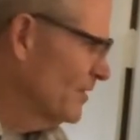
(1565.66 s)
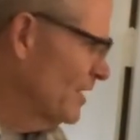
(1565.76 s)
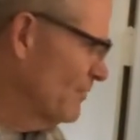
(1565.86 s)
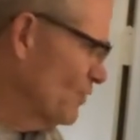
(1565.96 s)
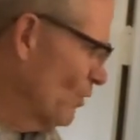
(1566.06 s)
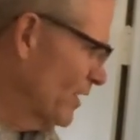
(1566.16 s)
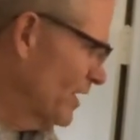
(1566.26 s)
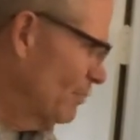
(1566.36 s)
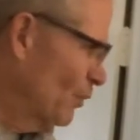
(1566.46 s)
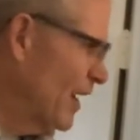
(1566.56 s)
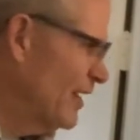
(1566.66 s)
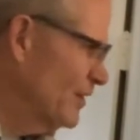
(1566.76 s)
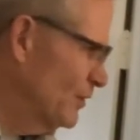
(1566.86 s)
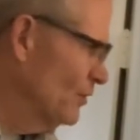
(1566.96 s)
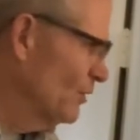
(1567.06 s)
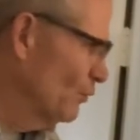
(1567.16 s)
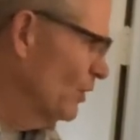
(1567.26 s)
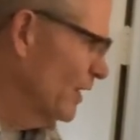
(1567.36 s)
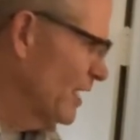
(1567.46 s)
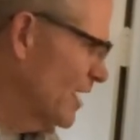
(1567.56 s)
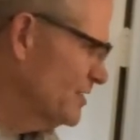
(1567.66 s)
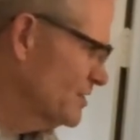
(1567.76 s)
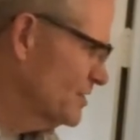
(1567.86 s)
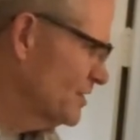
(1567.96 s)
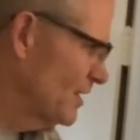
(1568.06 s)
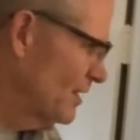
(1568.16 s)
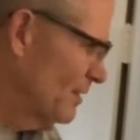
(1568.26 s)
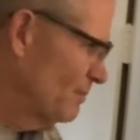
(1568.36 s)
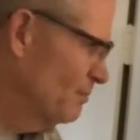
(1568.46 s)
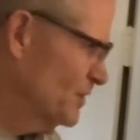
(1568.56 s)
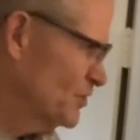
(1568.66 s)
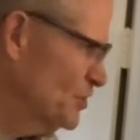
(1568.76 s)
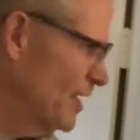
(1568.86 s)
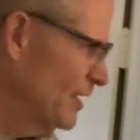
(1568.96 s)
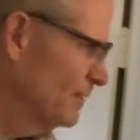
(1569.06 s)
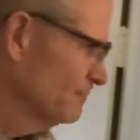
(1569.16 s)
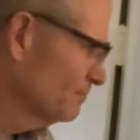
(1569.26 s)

if you want to get a brand new and really nice machine.